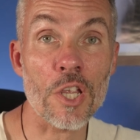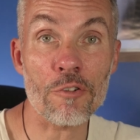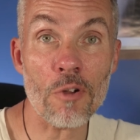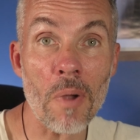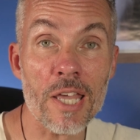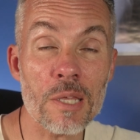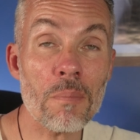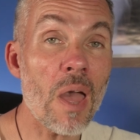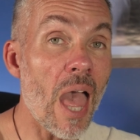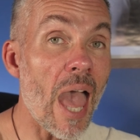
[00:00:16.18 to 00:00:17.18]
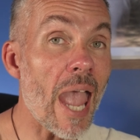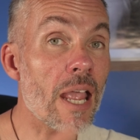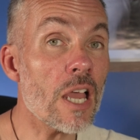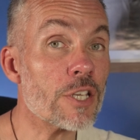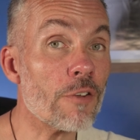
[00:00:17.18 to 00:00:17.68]
you remind them, hey,
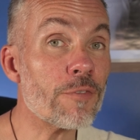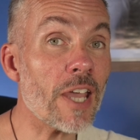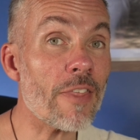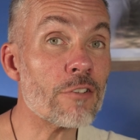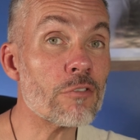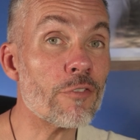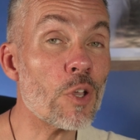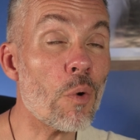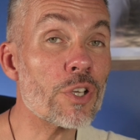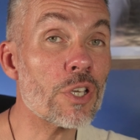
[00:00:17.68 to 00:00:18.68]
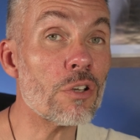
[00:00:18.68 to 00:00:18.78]
don't forget their review on